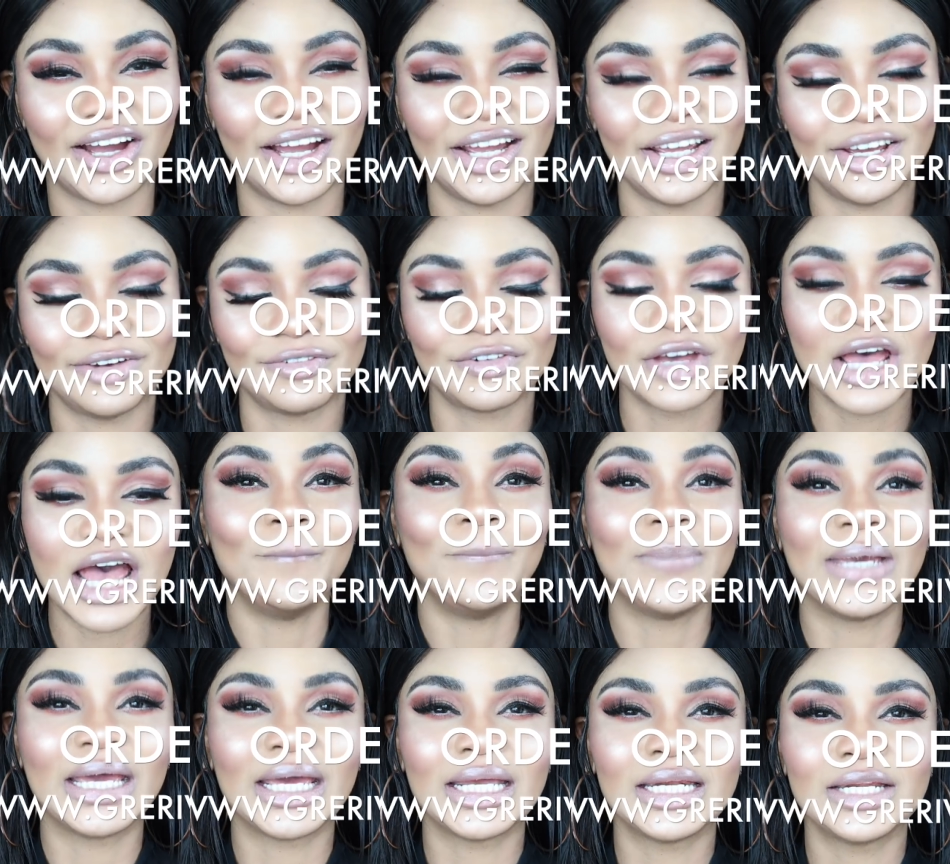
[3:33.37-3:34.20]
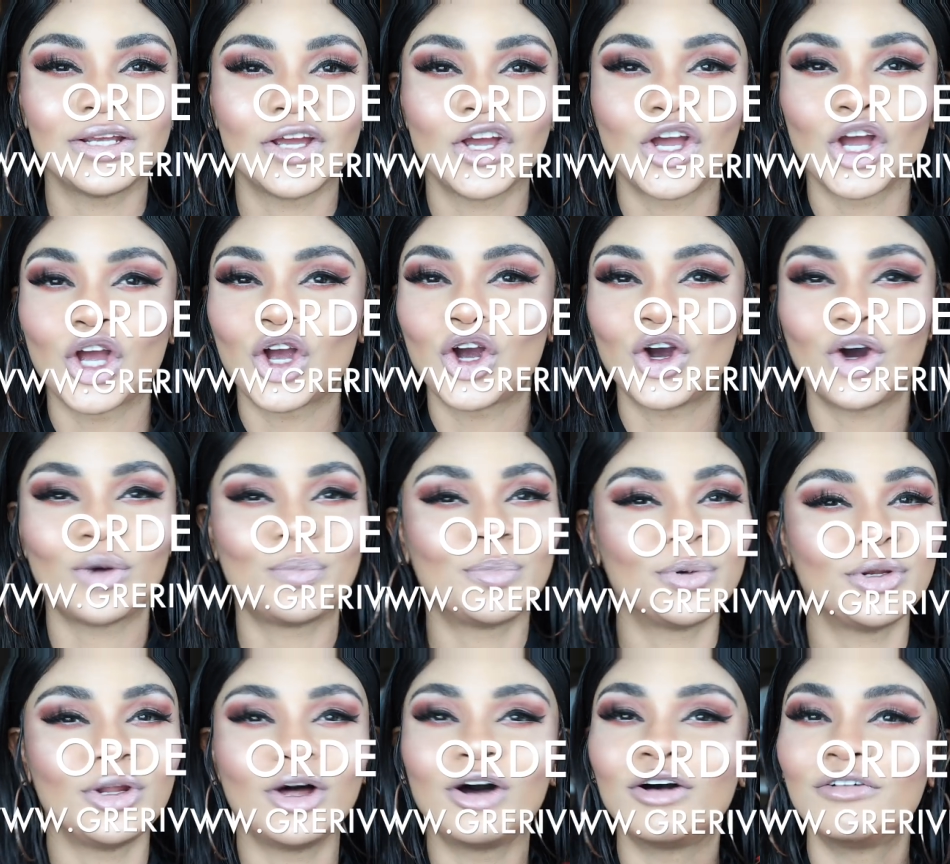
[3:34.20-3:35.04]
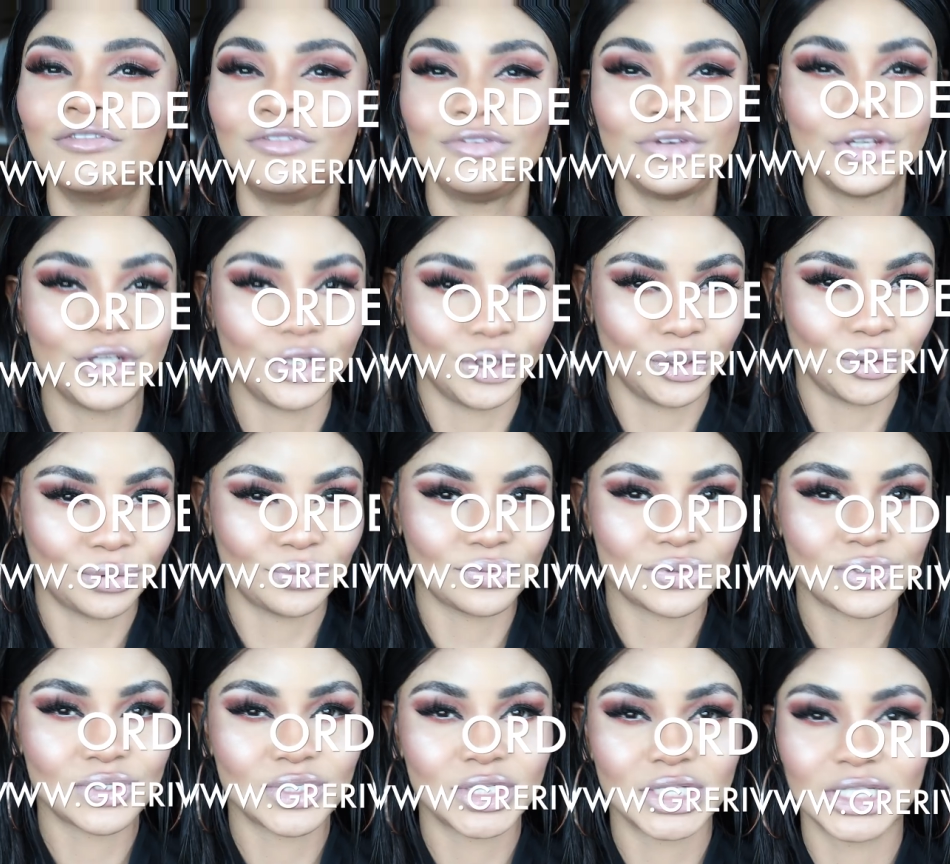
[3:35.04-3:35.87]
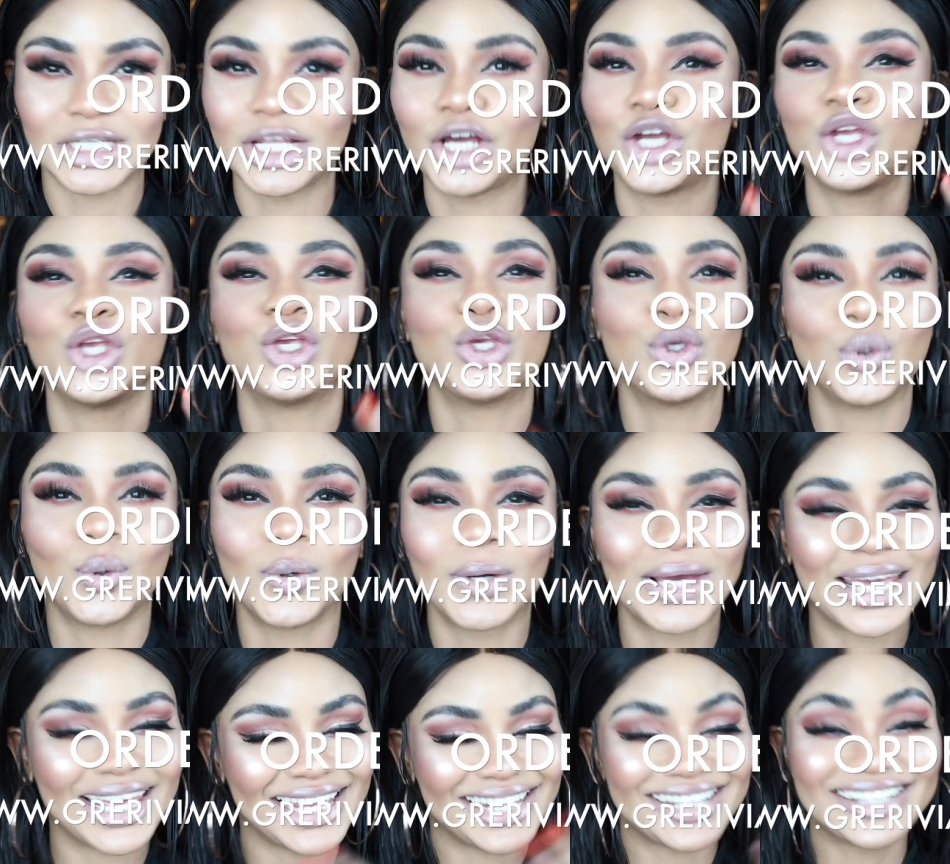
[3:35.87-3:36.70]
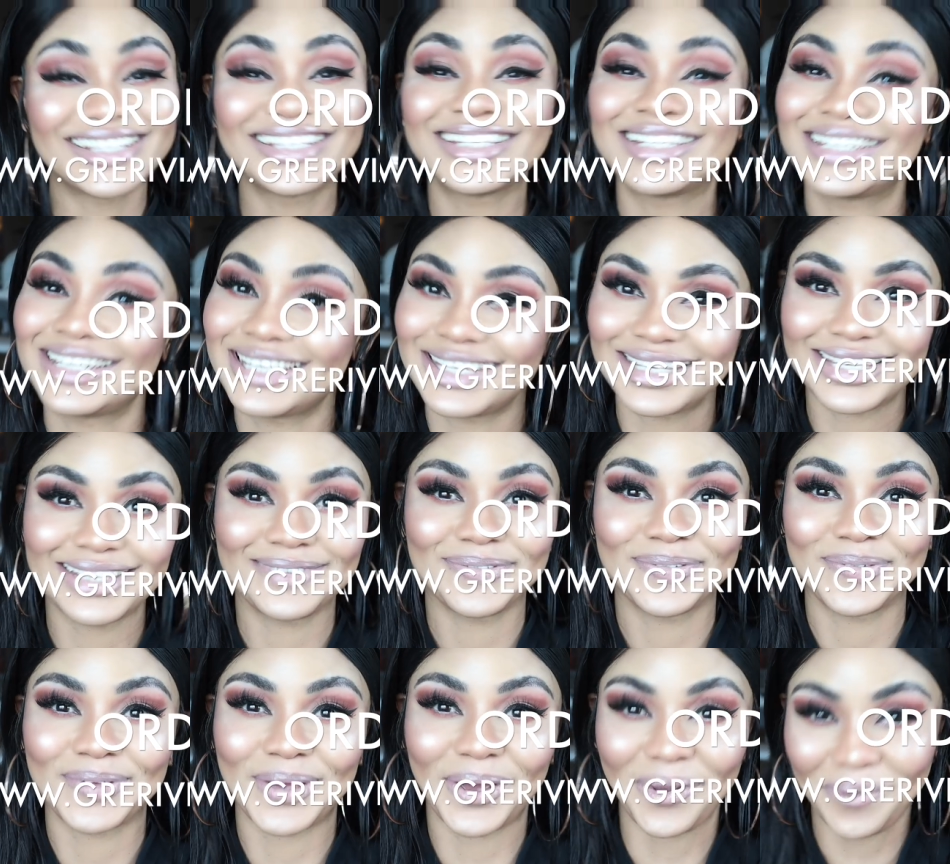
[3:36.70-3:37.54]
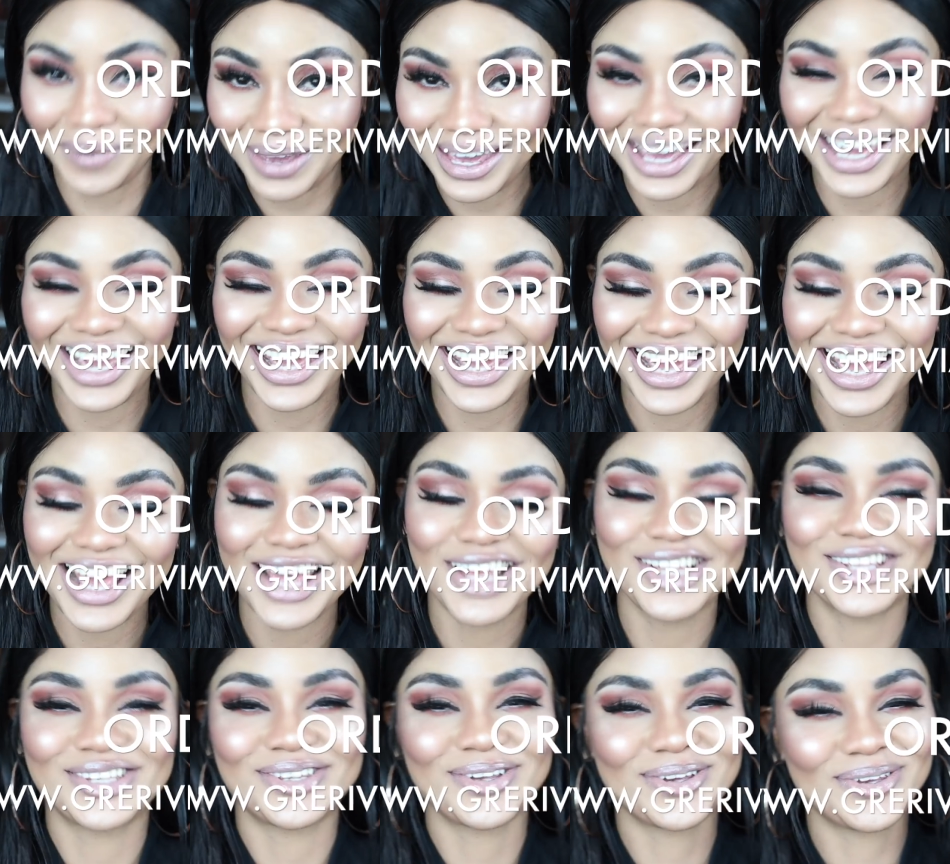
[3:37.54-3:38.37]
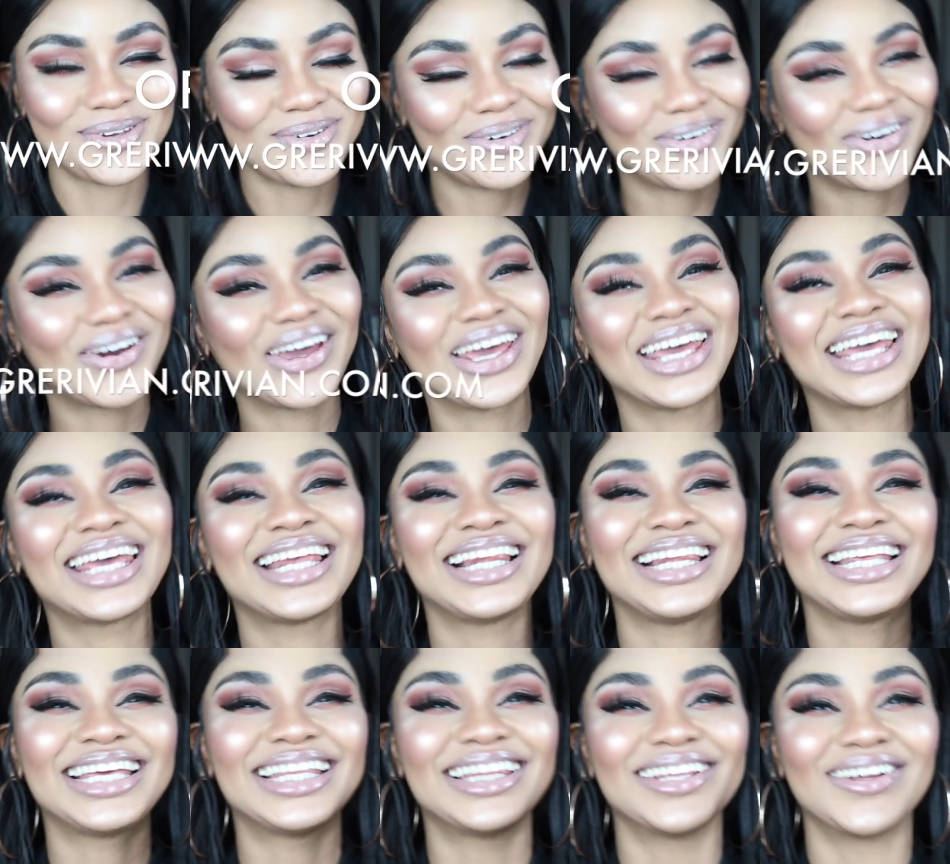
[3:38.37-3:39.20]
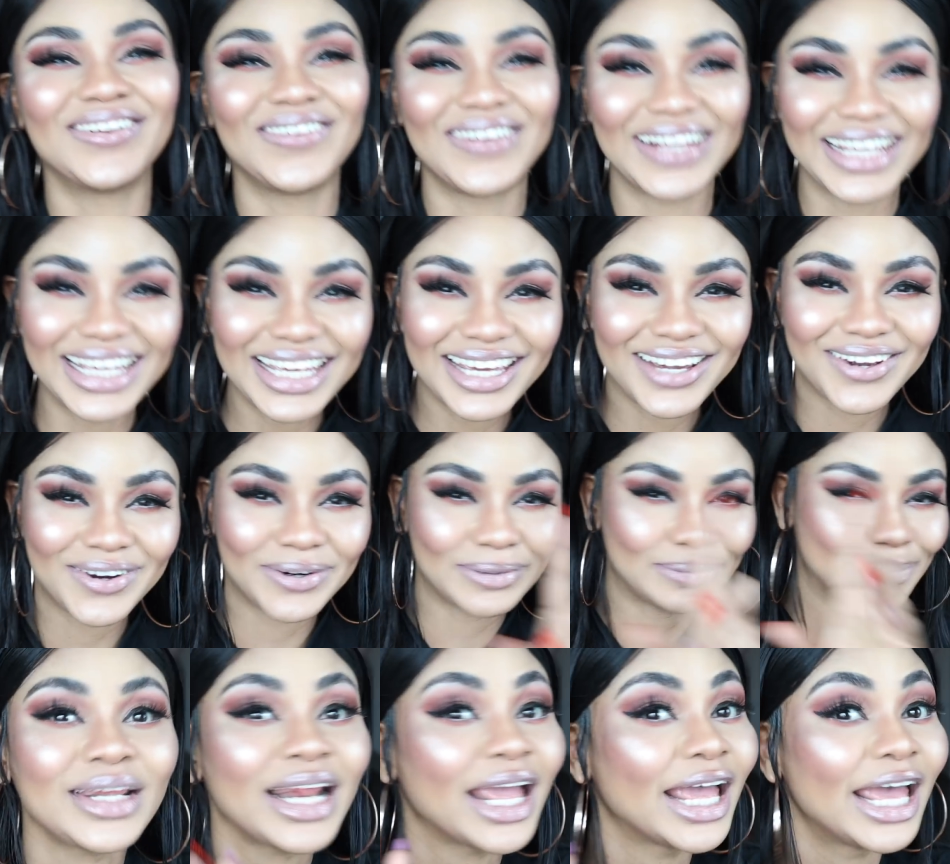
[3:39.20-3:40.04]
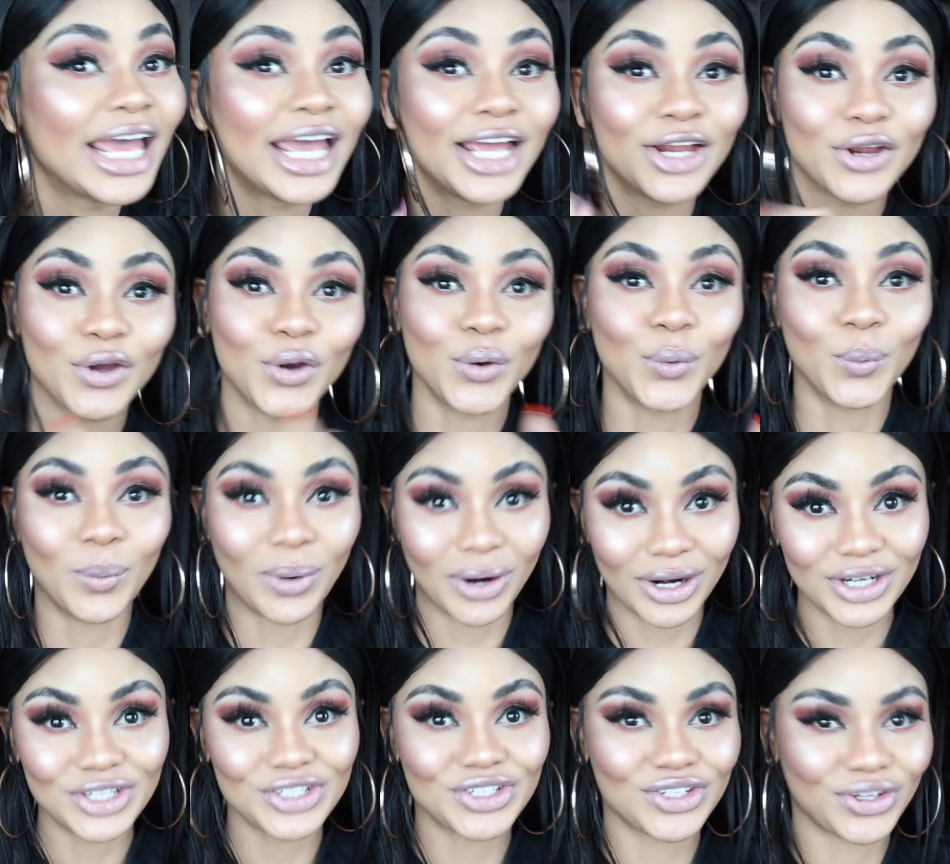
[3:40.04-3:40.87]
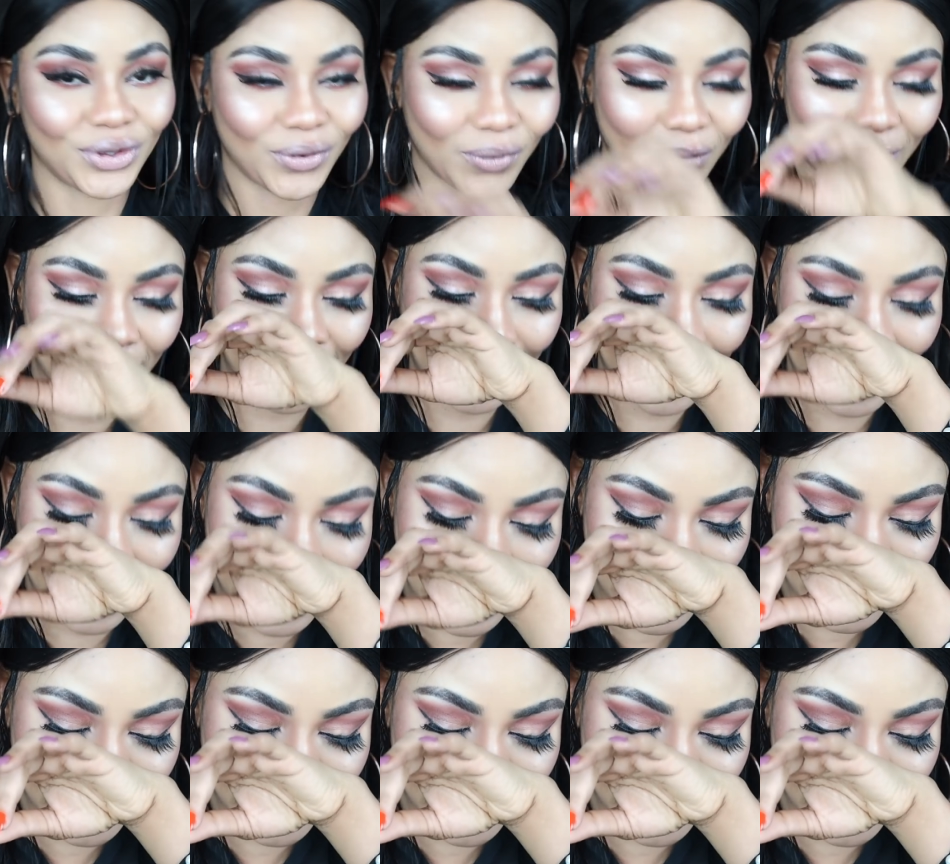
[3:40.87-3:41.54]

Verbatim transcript: I have made a couple of videos that you all can see okay so you all can click the link and go watch okay